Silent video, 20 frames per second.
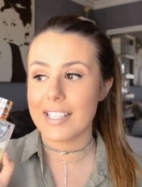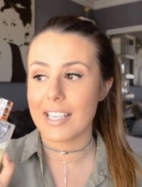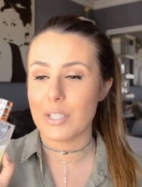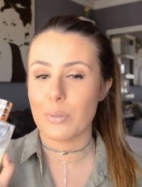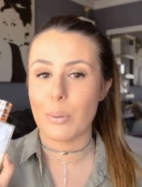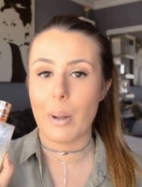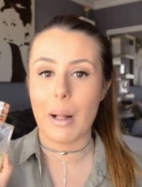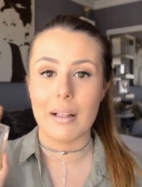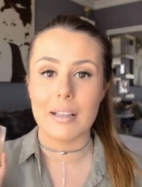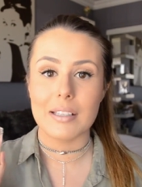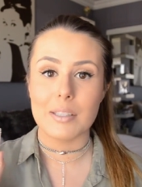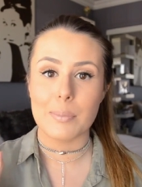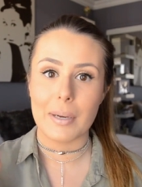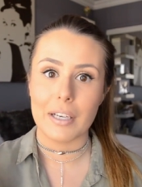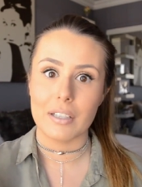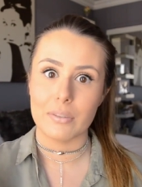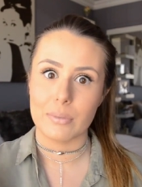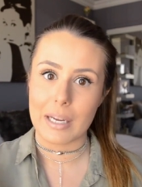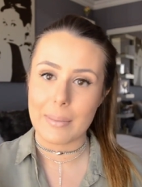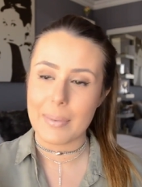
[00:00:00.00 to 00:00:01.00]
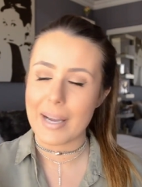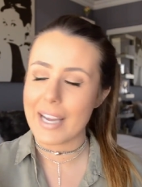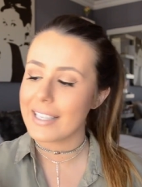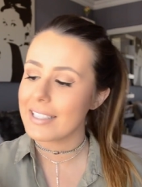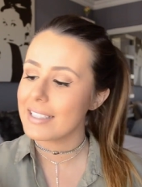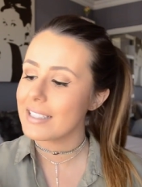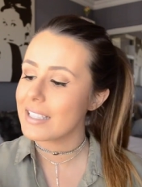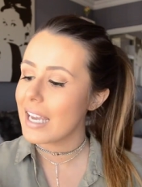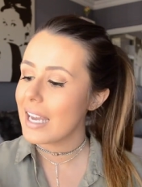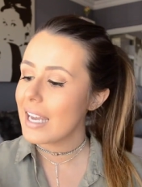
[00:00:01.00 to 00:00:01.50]
as well as a pair of
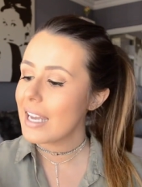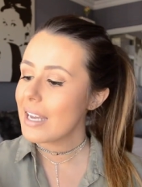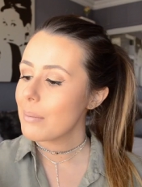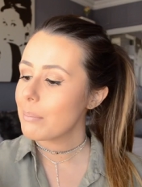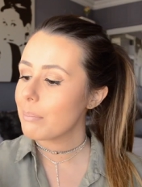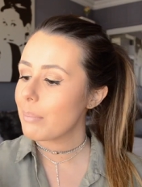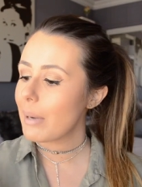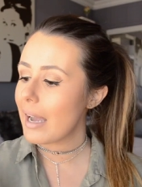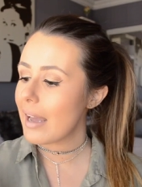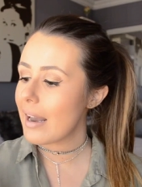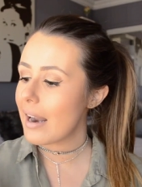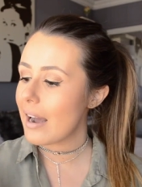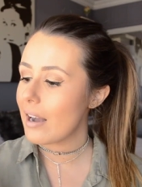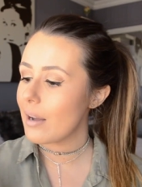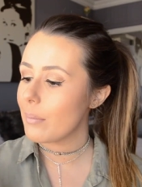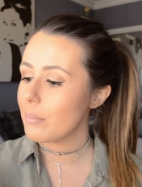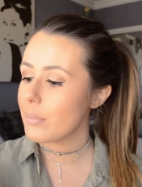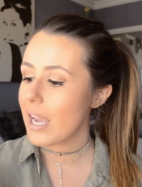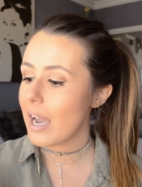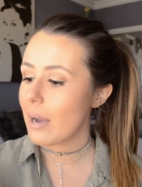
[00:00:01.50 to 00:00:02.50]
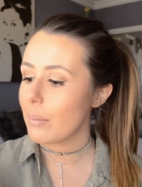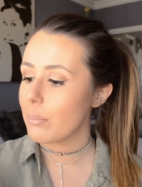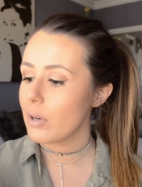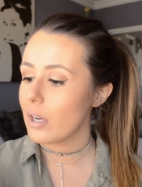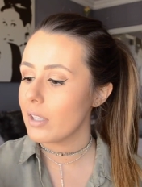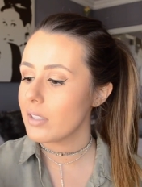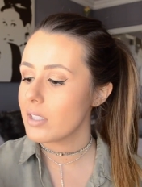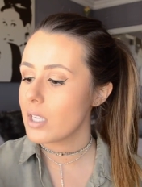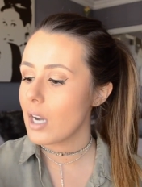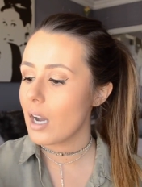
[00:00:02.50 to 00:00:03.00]
Ray-Bans. But um, yeah,
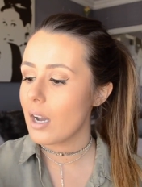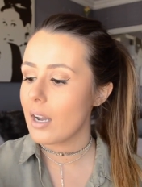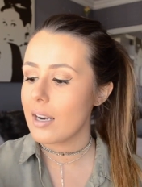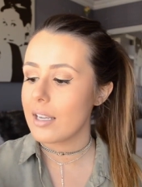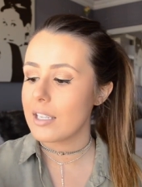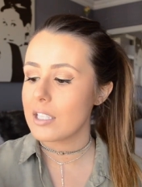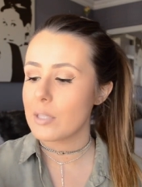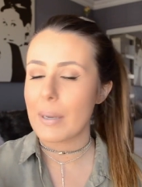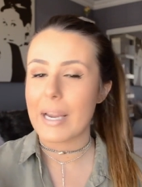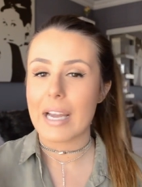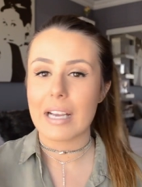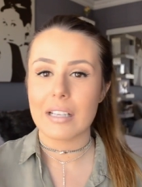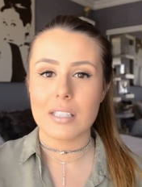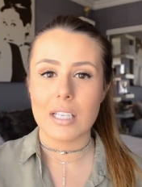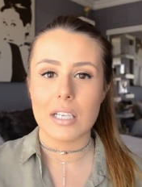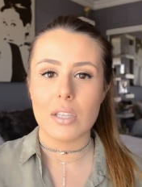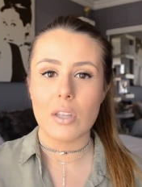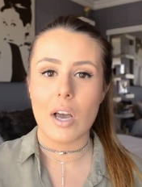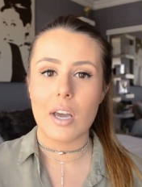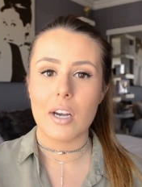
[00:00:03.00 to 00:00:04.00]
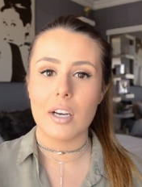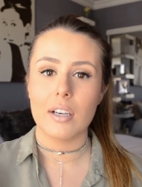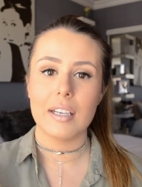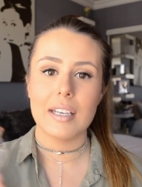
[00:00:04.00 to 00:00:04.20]
Bronze Goddess by Estee Lauder.